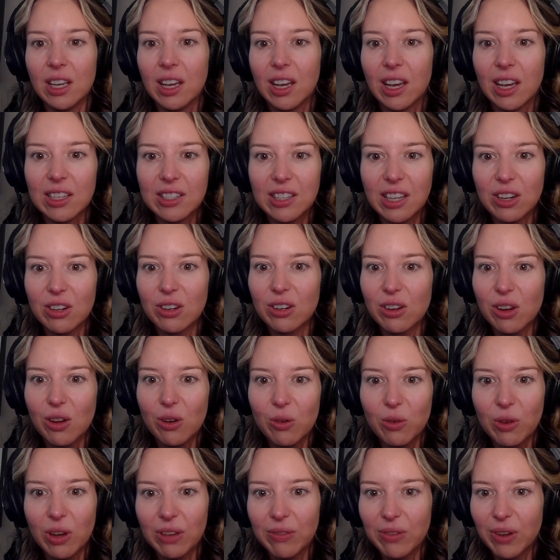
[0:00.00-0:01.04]
I sent her a
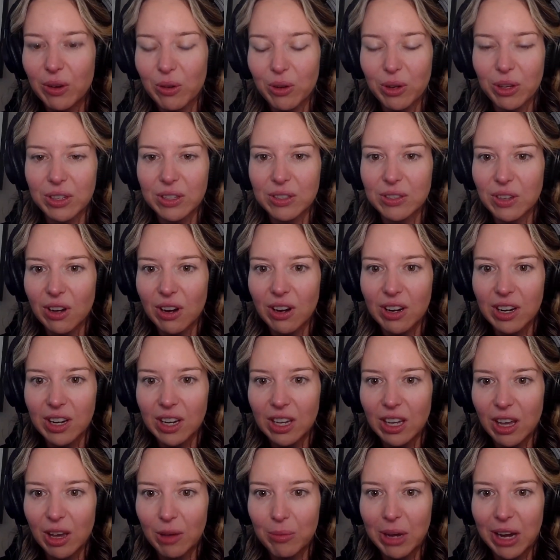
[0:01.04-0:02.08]
note. I felt really
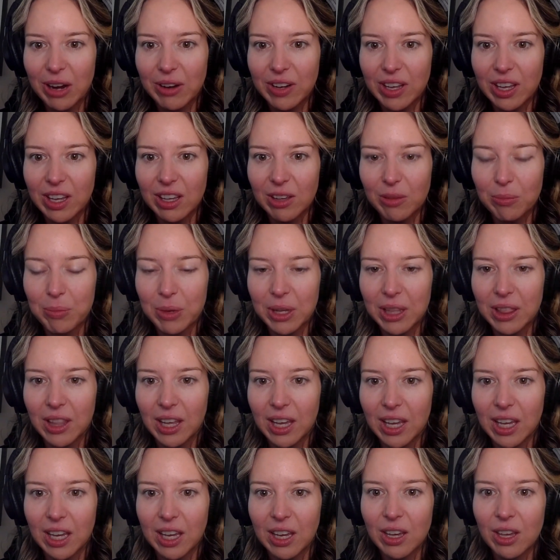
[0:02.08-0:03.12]
sorry about it, but
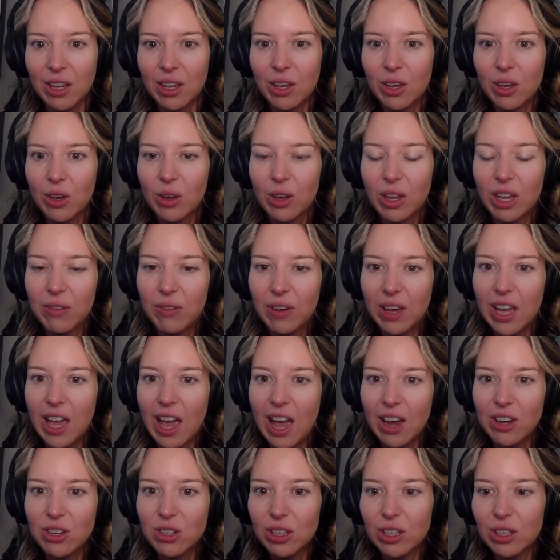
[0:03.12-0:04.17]
like if I
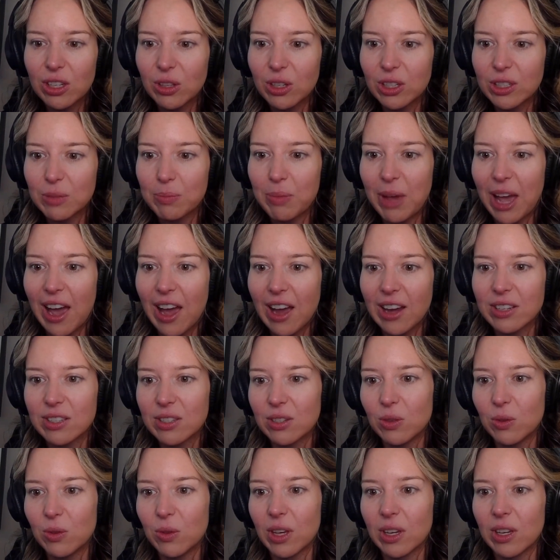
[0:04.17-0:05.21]
actually looked back
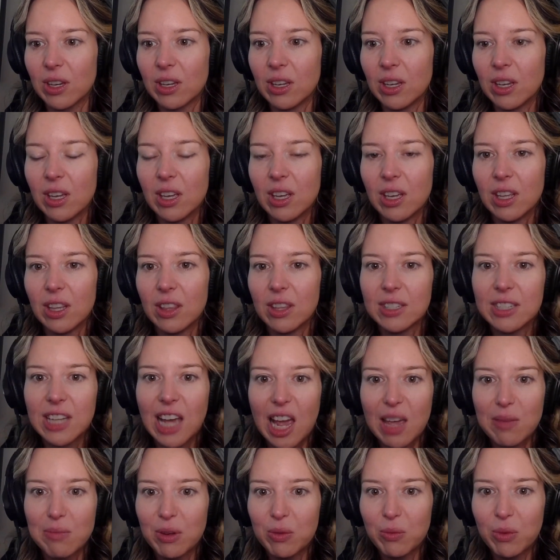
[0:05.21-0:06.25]
to the
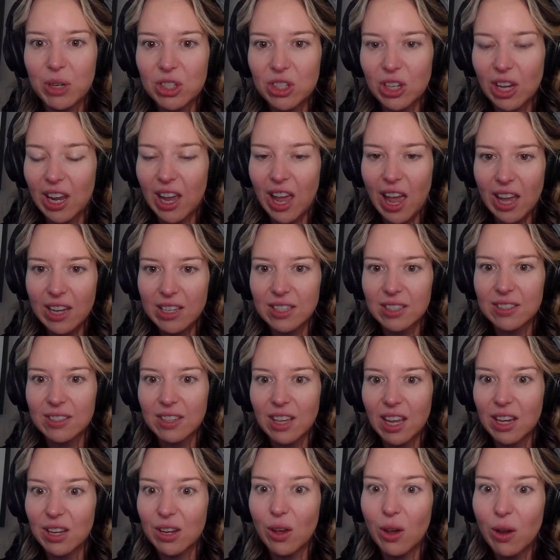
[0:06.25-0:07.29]
time in which I had to
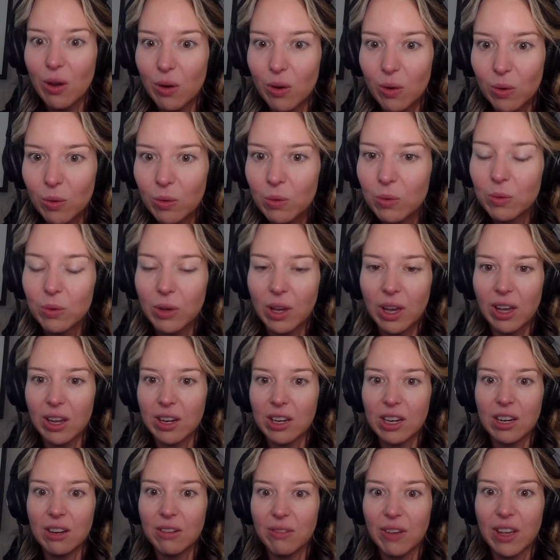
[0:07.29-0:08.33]
say no on
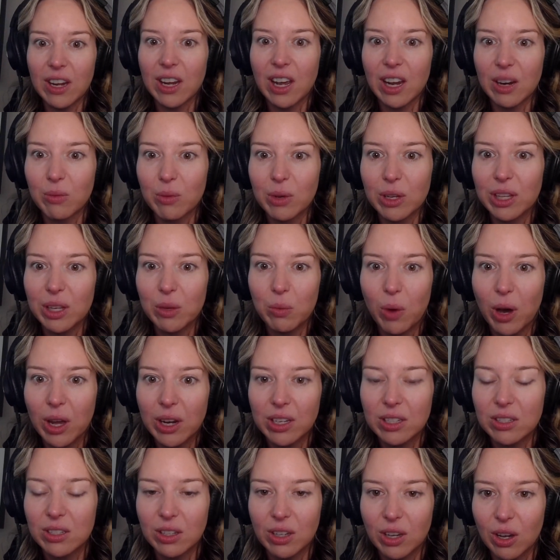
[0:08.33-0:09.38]
an event I really
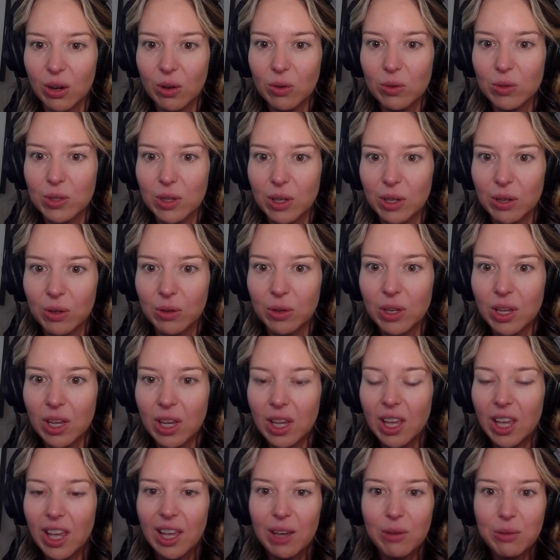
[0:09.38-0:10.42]
wanted to go to,
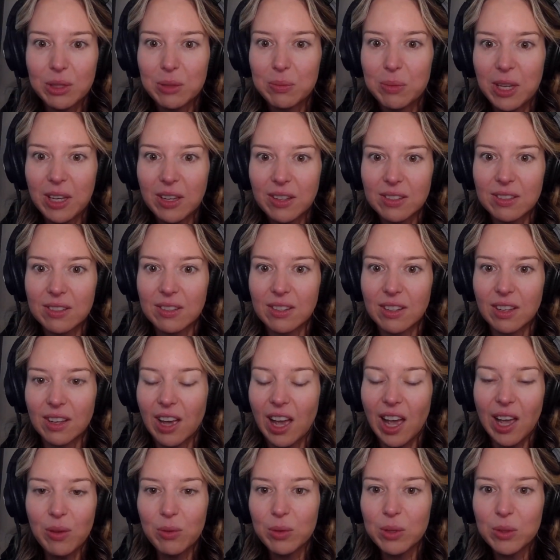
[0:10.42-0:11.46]
it was because
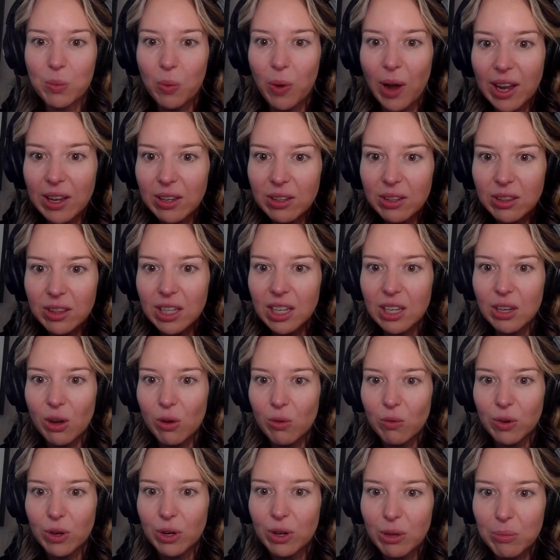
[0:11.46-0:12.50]
I was wildly
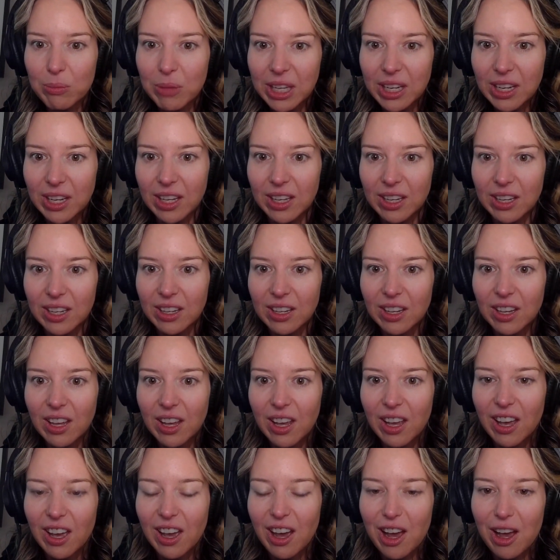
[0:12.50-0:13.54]
overcommitted,
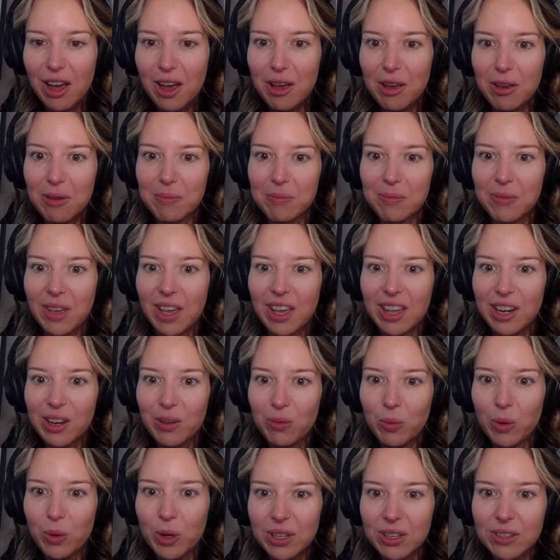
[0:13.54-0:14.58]
and it
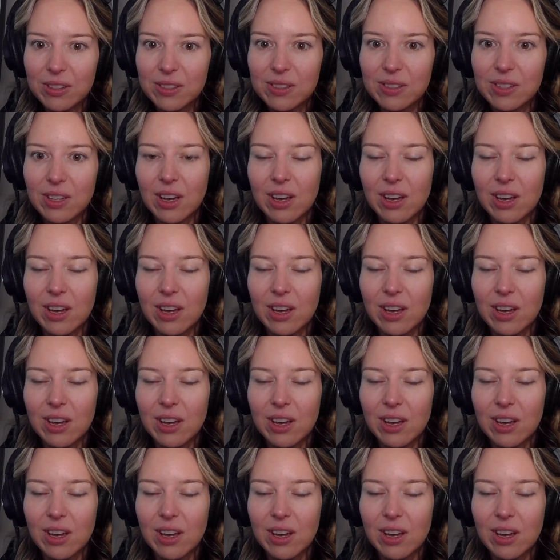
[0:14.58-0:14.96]
was.